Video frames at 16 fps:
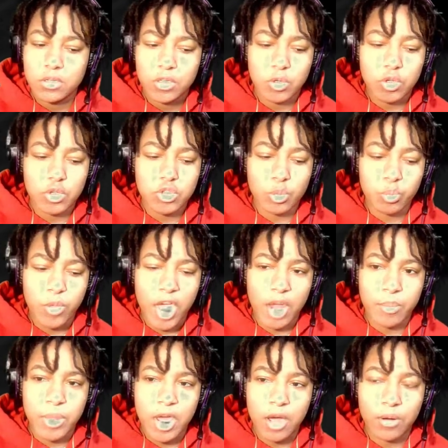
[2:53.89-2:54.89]
We're using
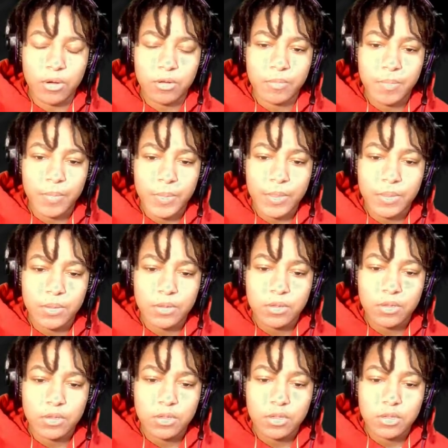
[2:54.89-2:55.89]
mad power.
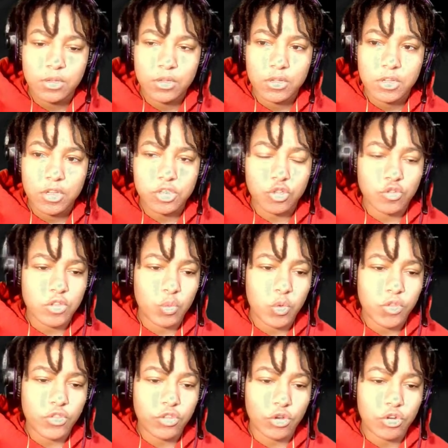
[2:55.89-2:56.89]
It's only
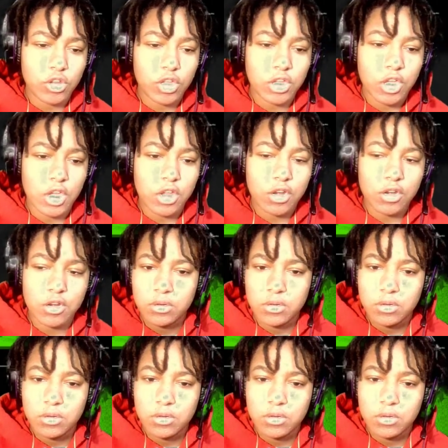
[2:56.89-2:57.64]
130 again.